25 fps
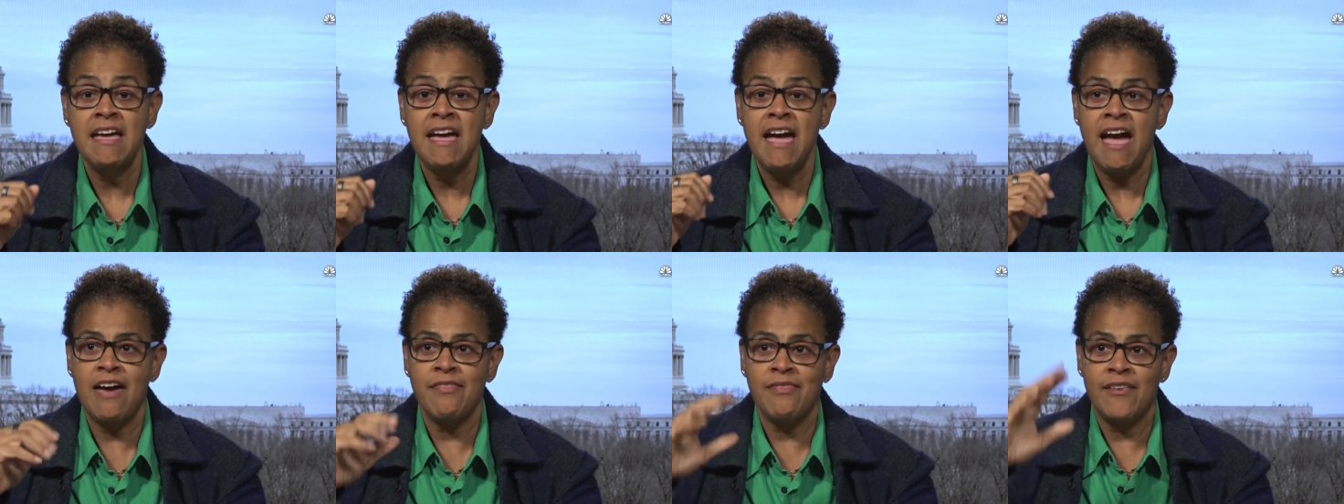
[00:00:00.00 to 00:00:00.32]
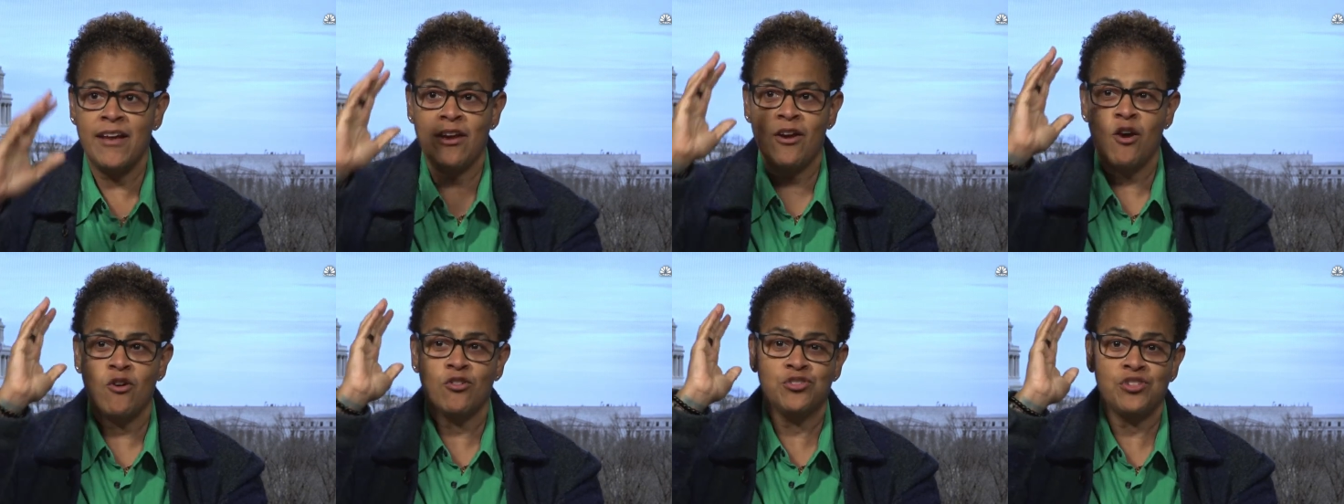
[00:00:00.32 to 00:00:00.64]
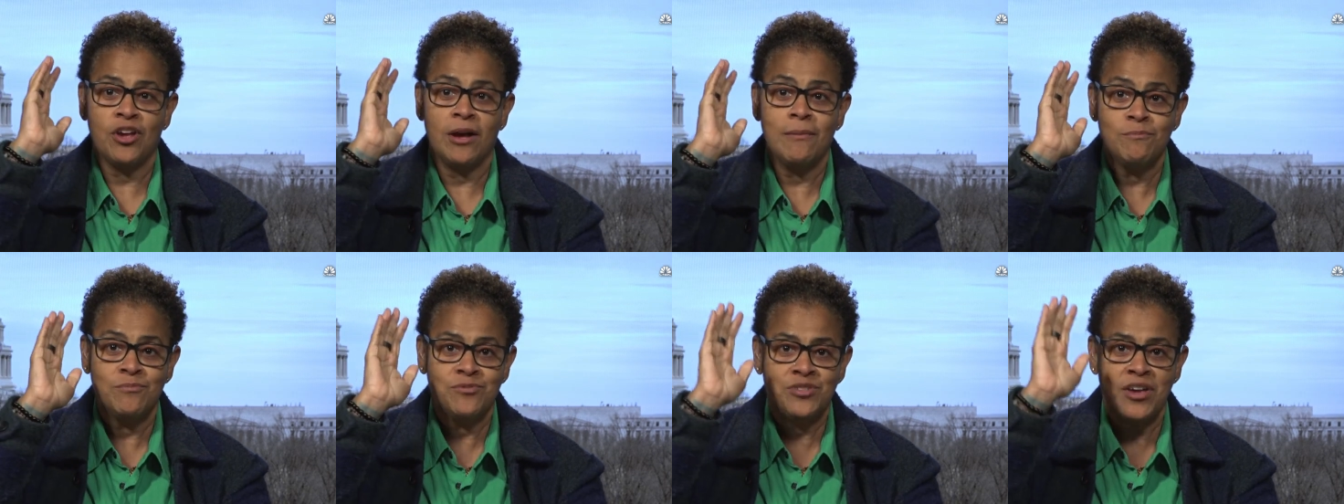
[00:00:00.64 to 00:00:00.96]
and they
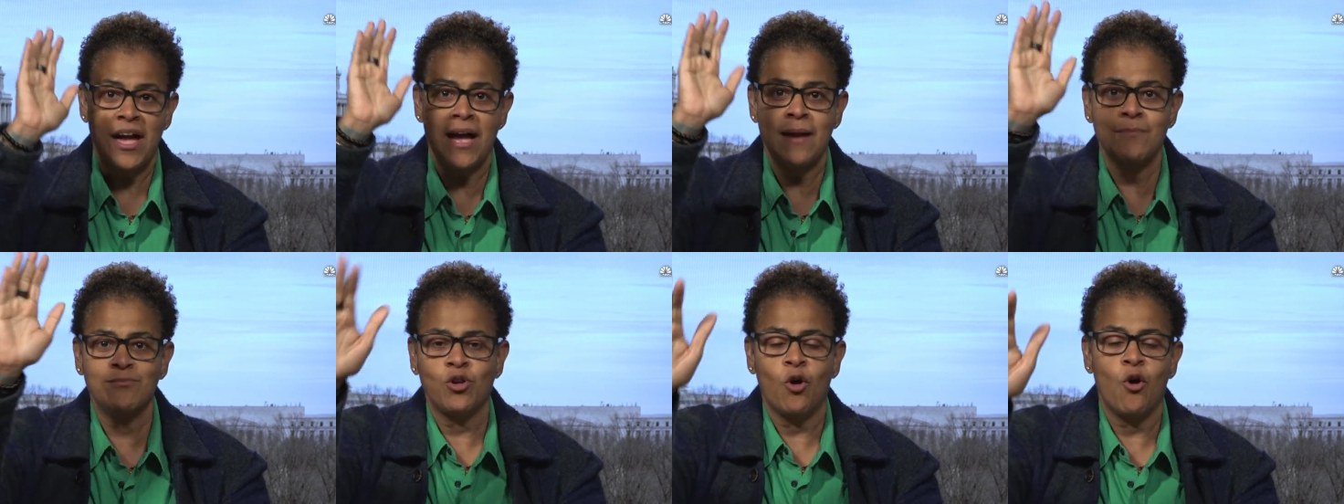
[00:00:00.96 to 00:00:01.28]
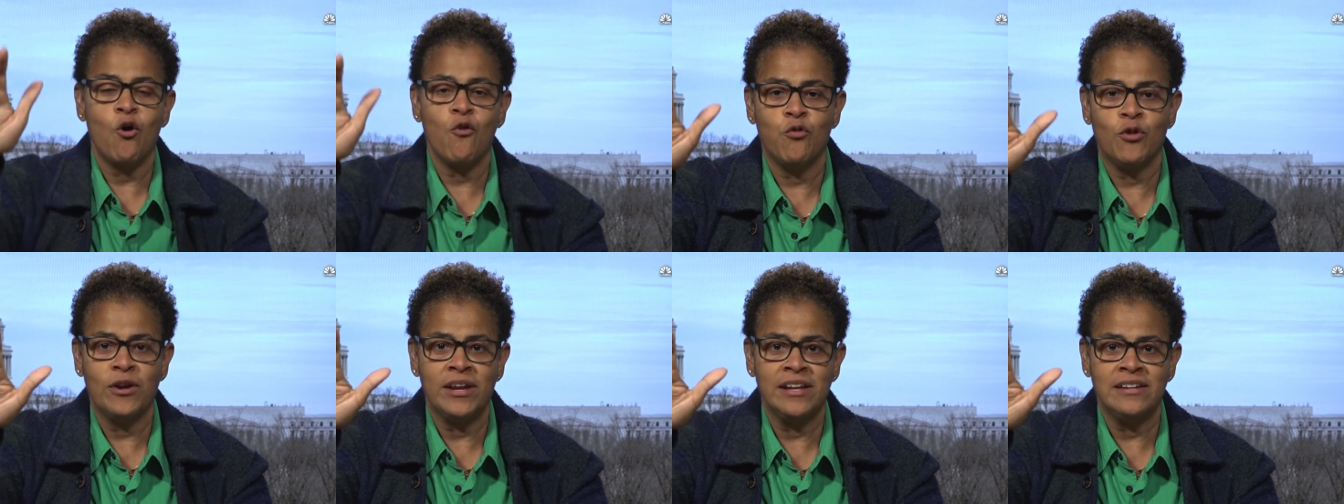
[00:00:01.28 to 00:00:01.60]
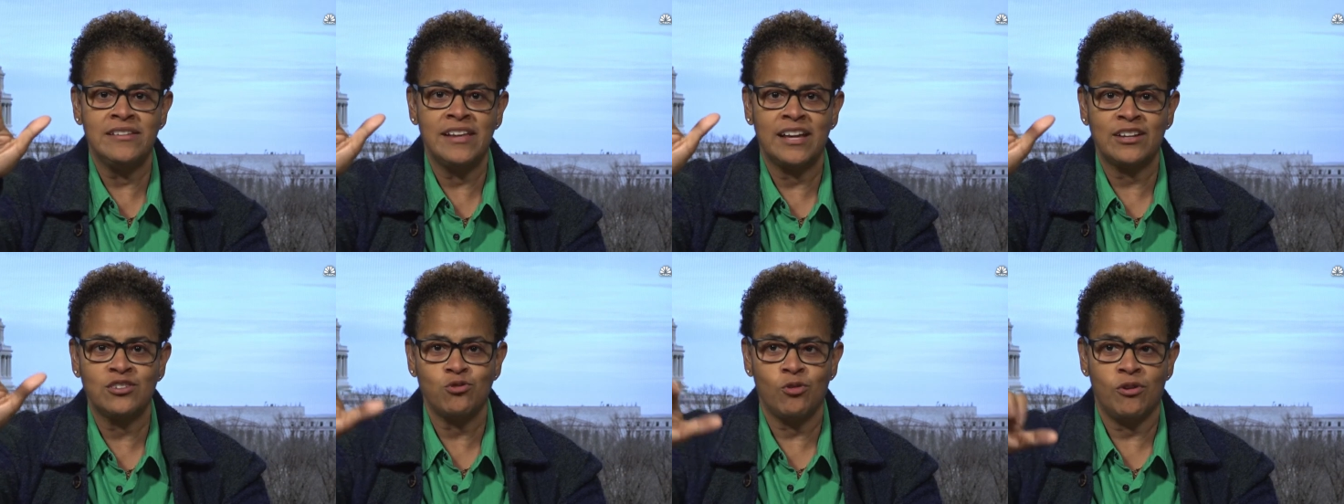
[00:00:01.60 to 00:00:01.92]
sometimes
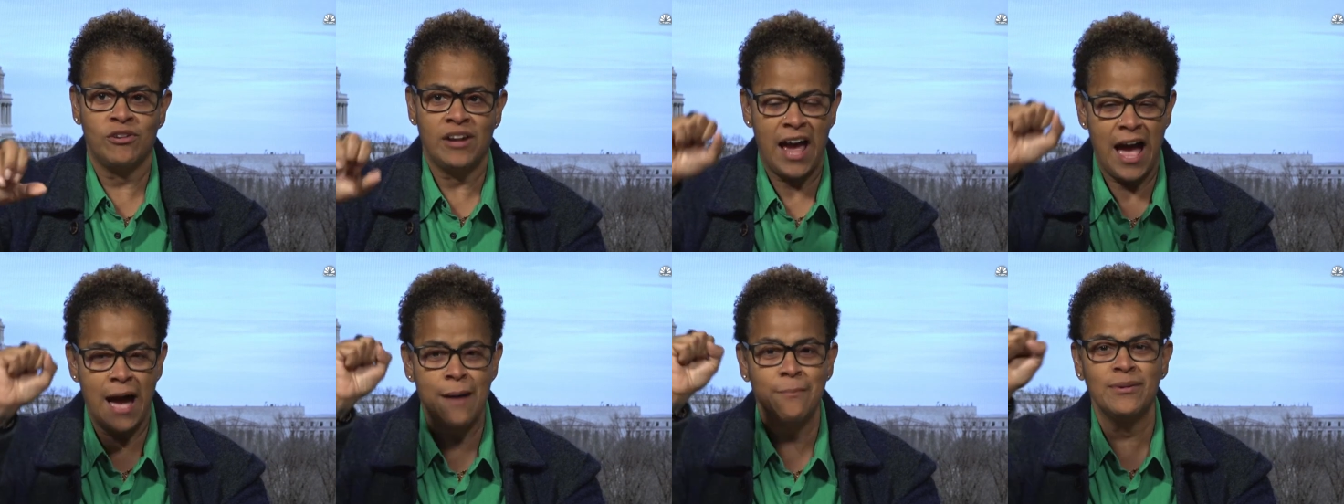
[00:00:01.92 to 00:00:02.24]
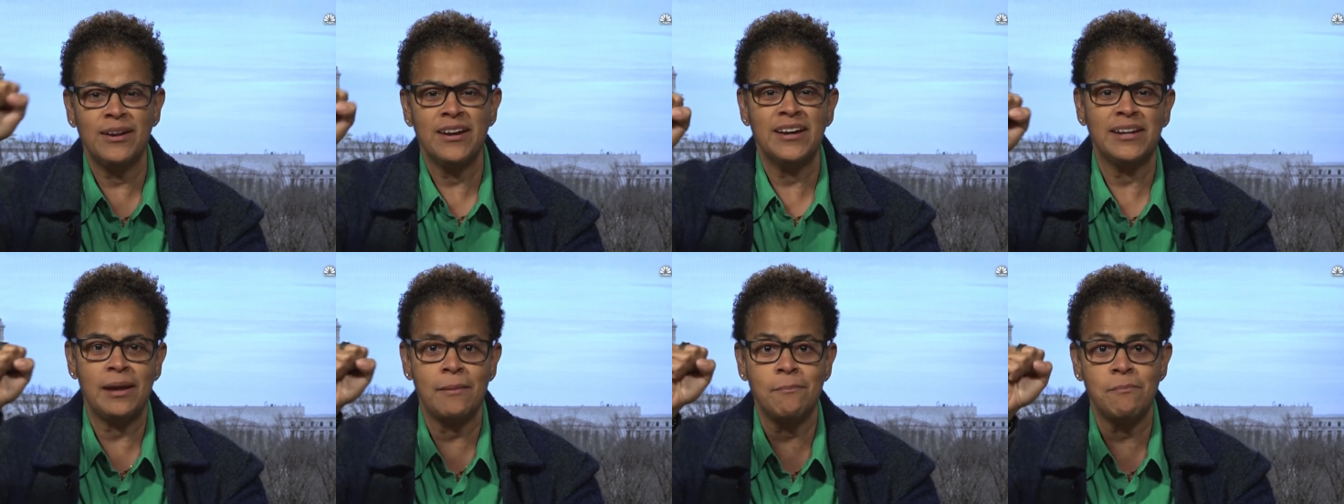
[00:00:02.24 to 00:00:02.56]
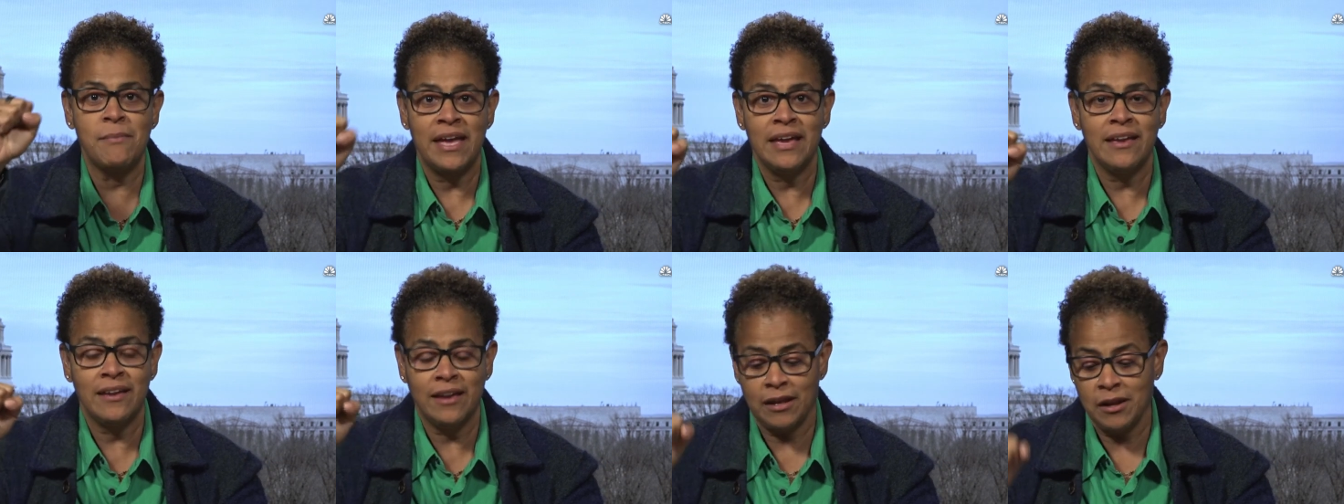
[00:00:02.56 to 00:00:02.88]
over-index on, I'm going to
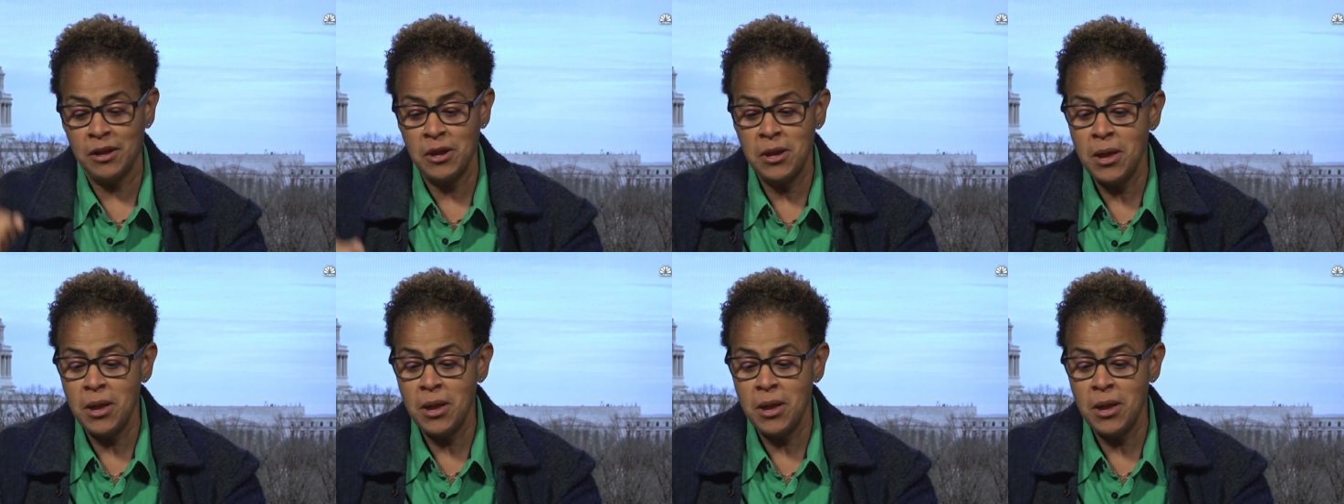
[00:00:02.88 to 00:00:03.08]
make it.